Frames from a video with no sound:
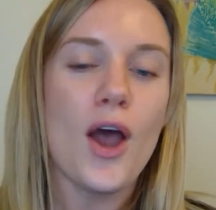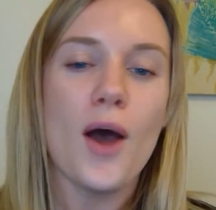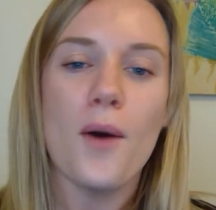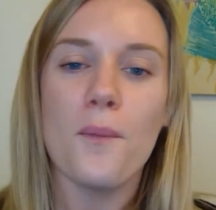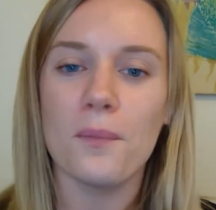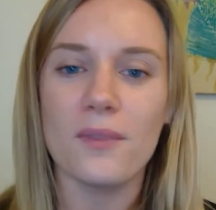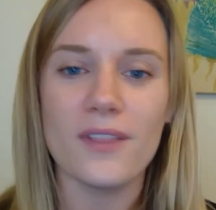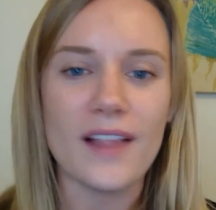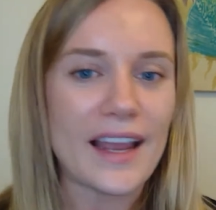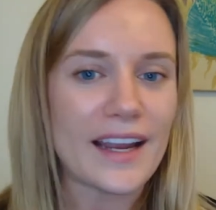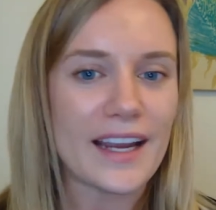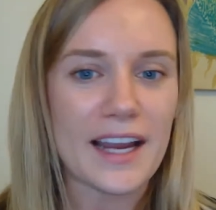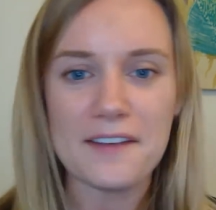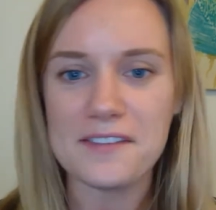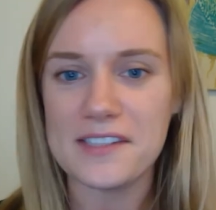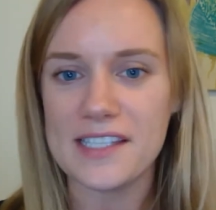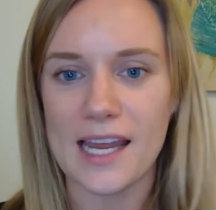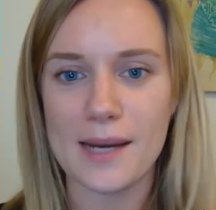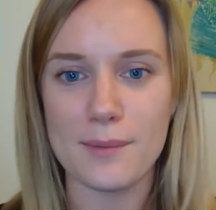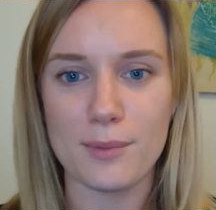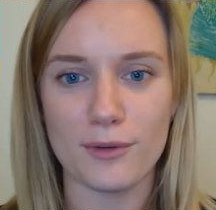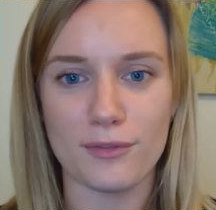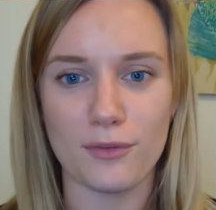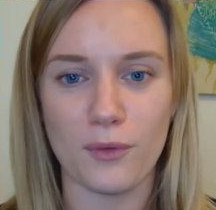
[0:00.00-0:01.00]
Like I've
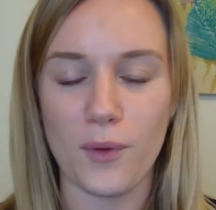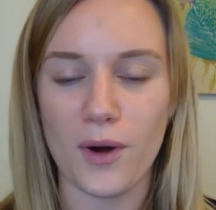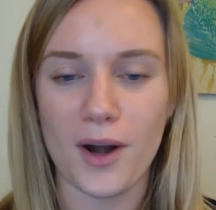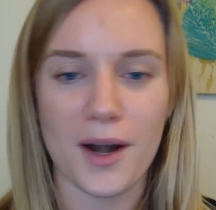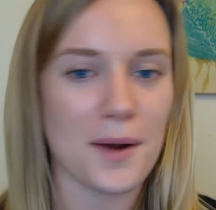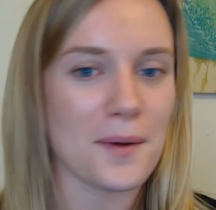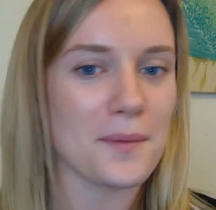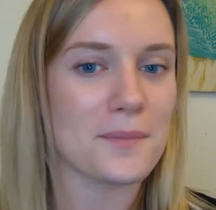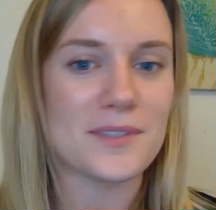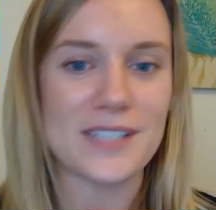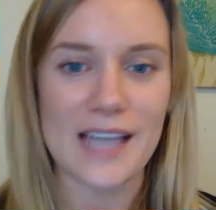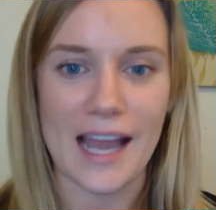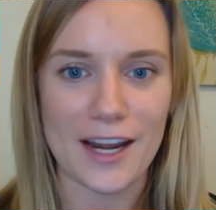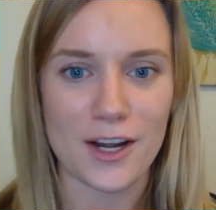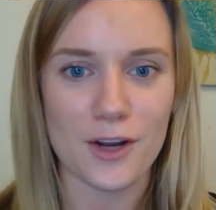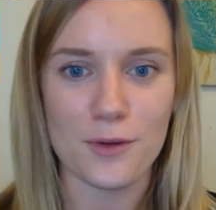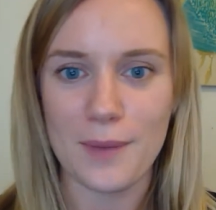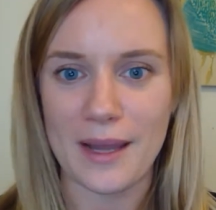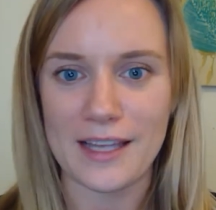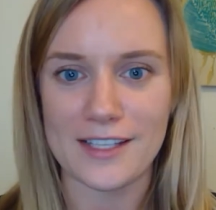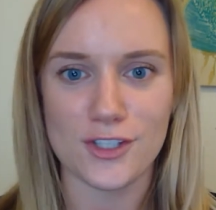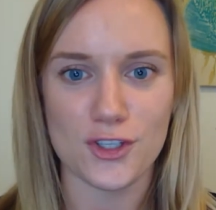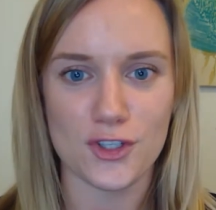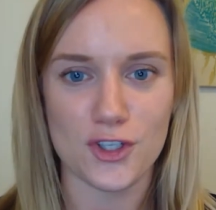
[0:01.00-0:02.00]
said before, Dyknow
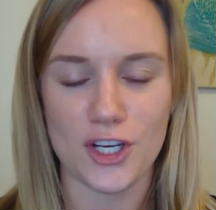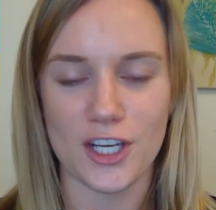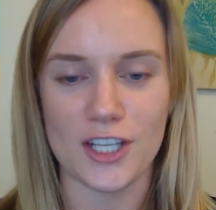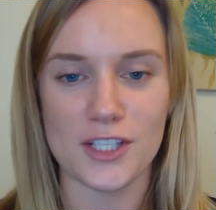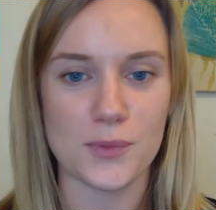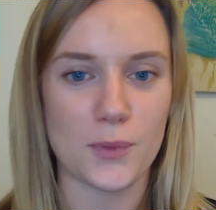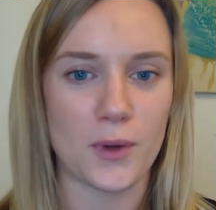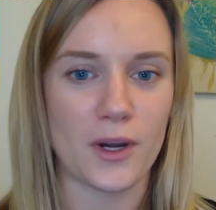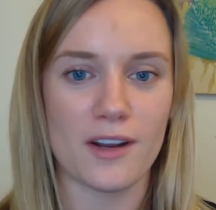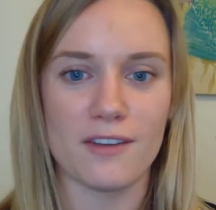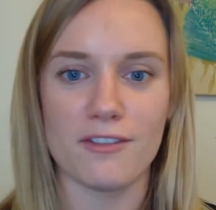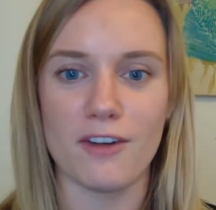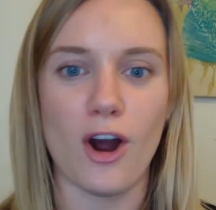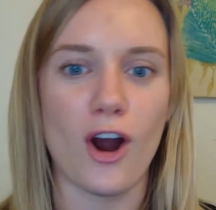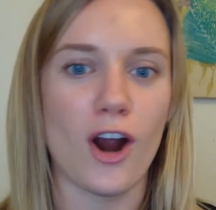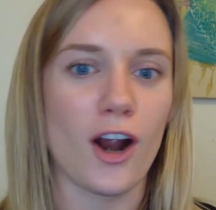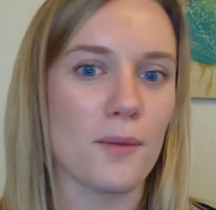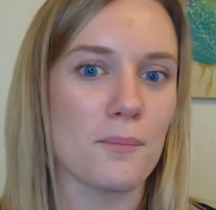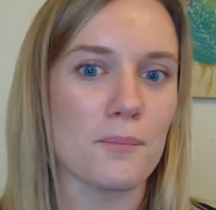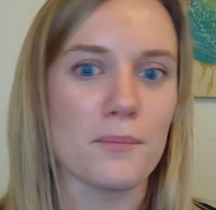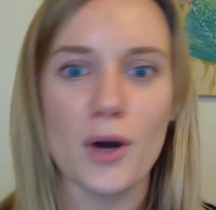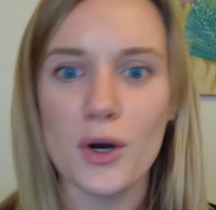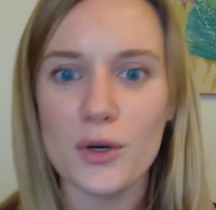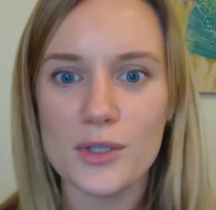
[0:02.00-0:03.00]
messaging is one of our
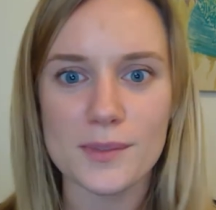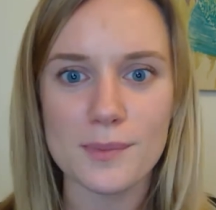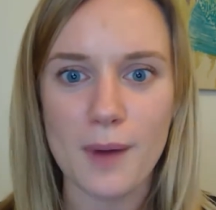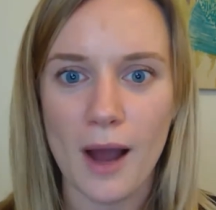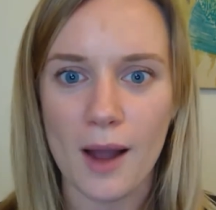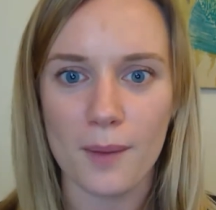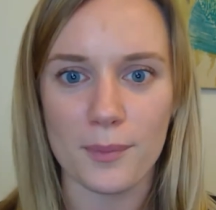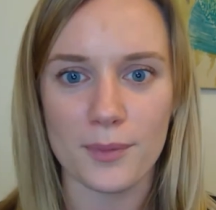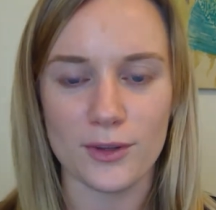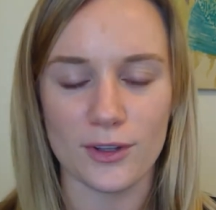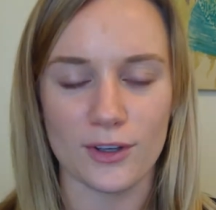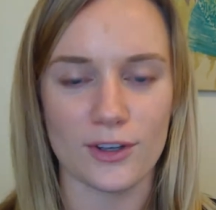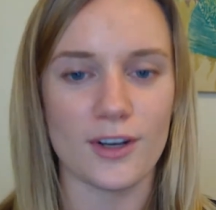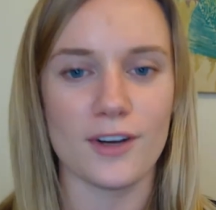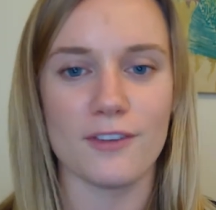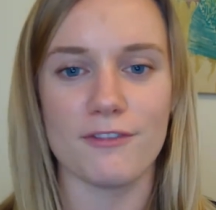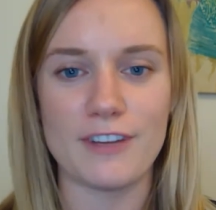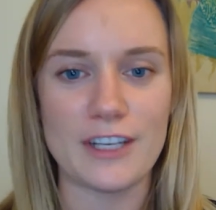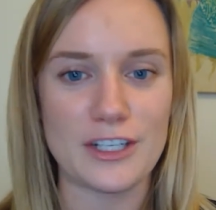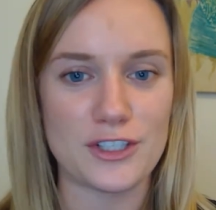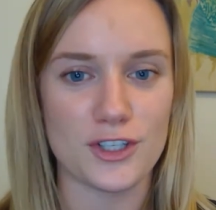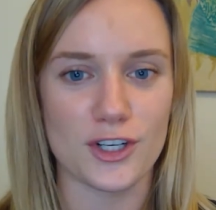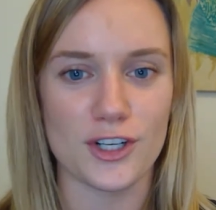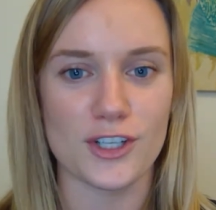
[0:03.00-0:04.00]
most popular
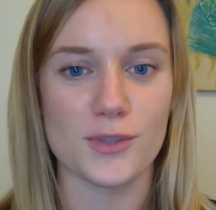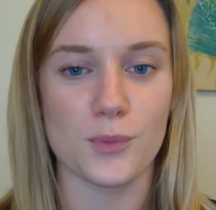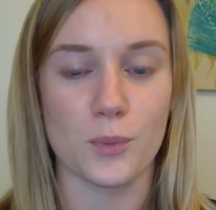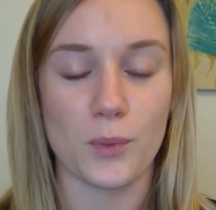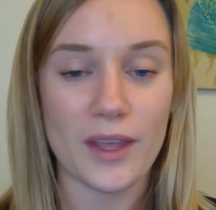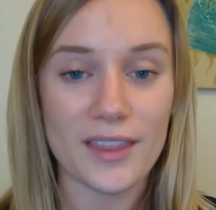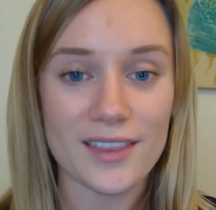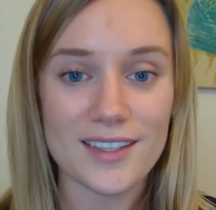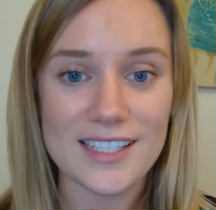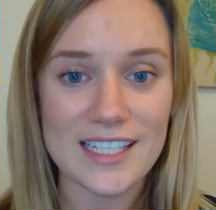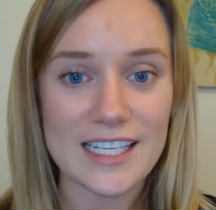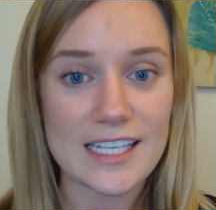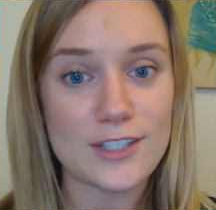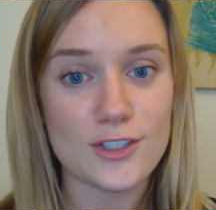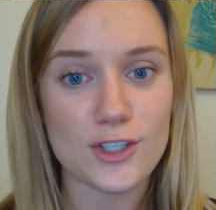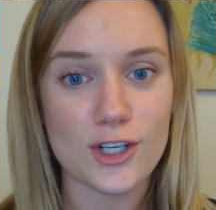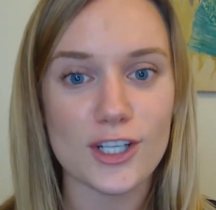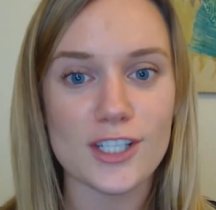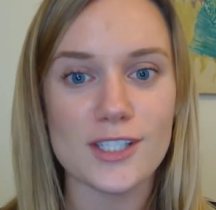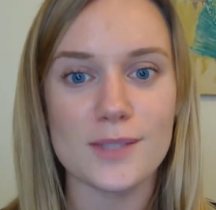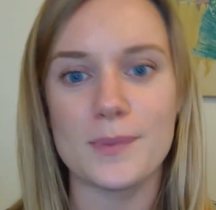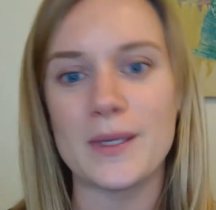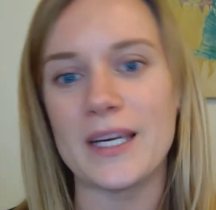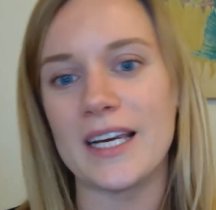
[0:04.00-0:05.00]
features with
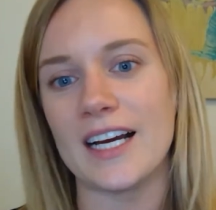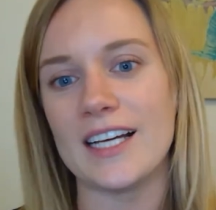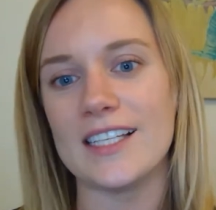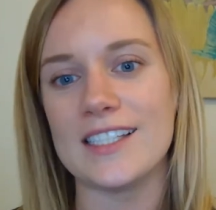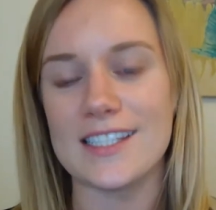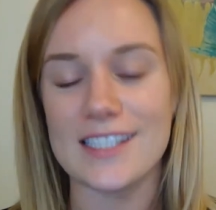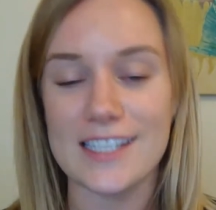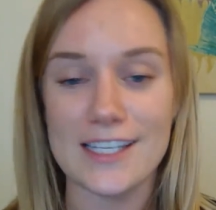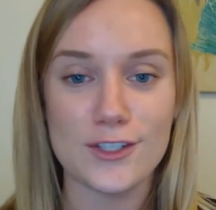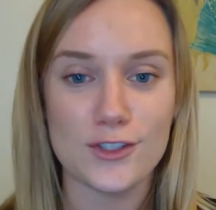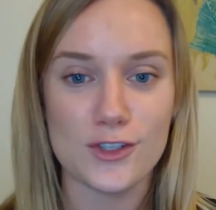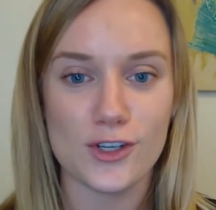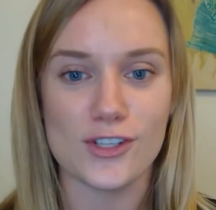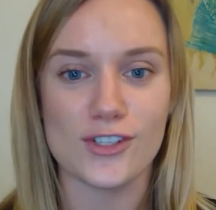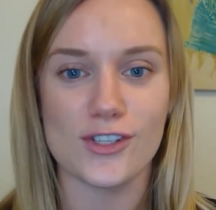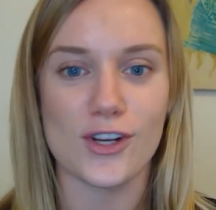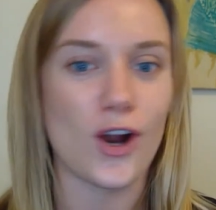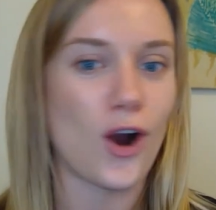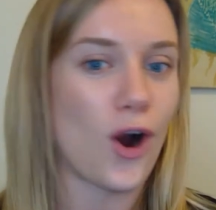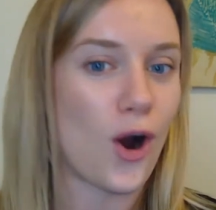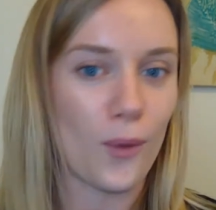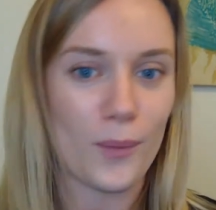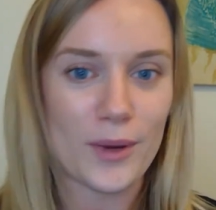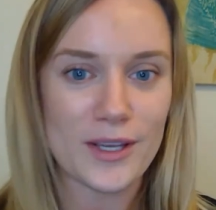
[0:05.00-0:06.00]
teachers because teachers are
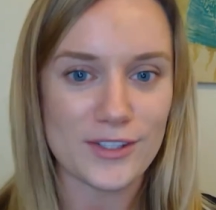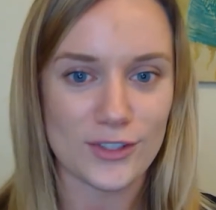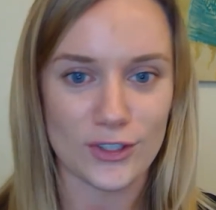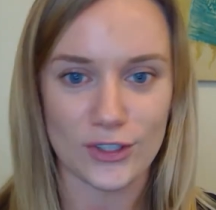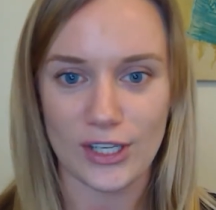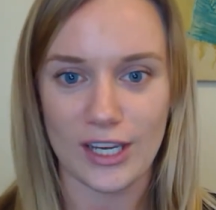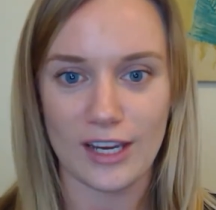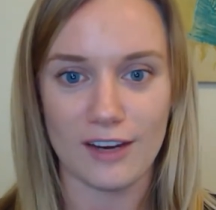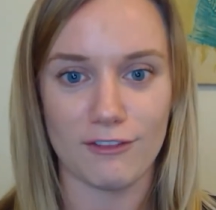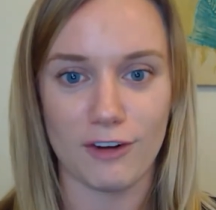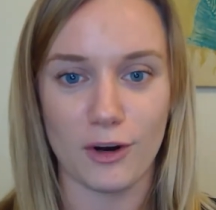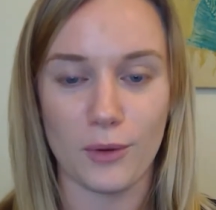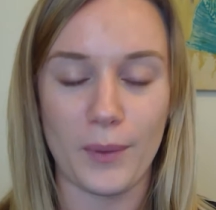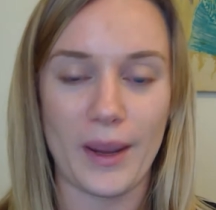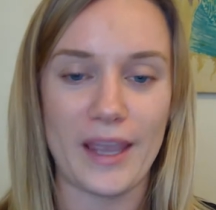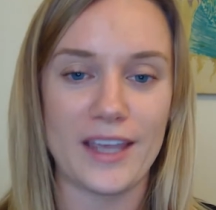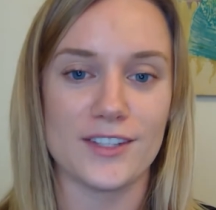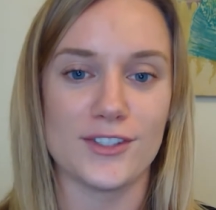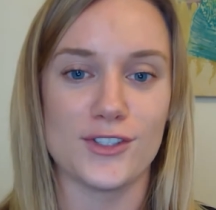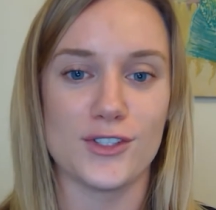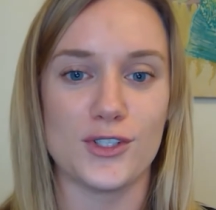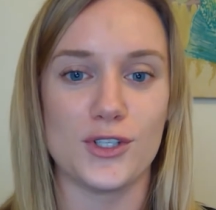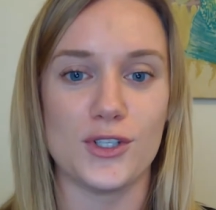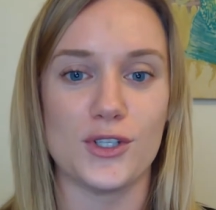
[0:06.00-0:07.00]
always looking for
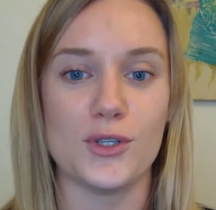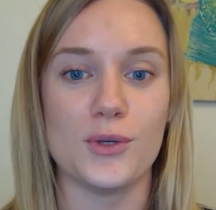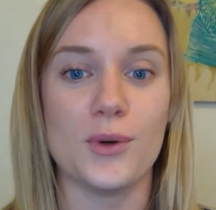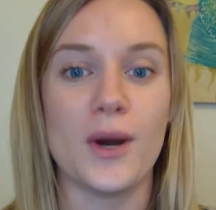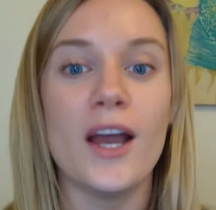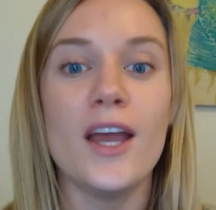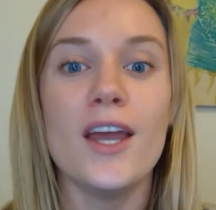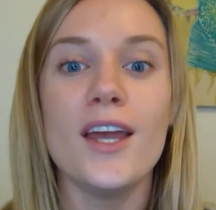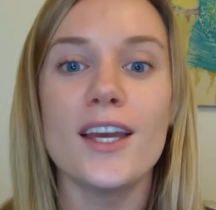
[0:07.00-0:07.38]
ways to